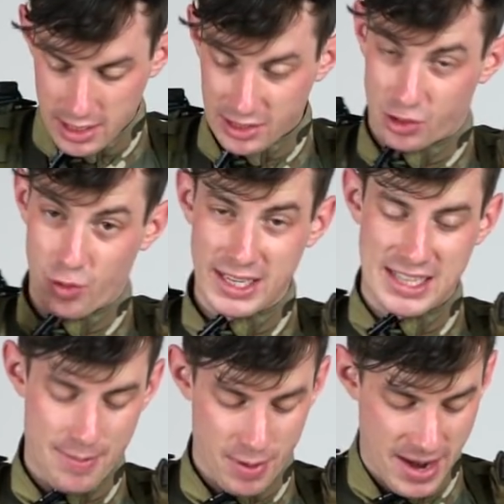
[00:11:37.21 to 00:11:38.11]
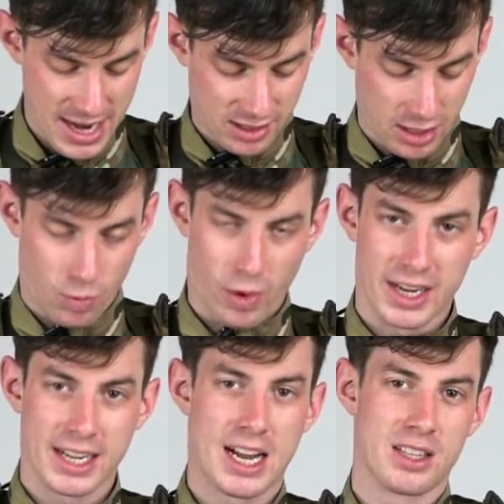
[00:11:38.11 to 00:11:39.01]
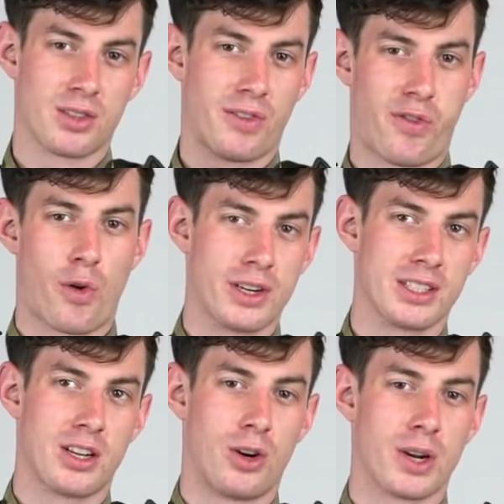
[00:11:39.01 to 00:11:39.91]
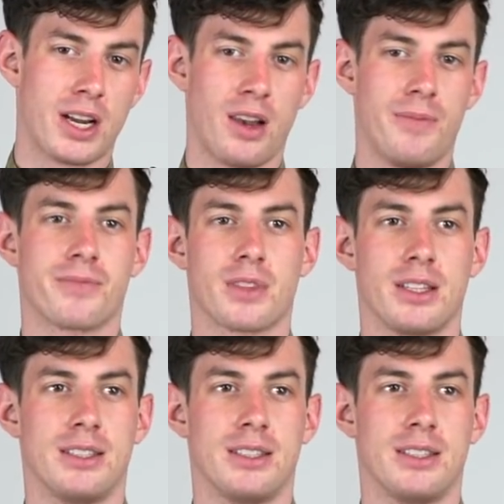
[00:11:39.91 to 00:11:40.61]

3 sniper mags, 1 in the gun, so 4 in total.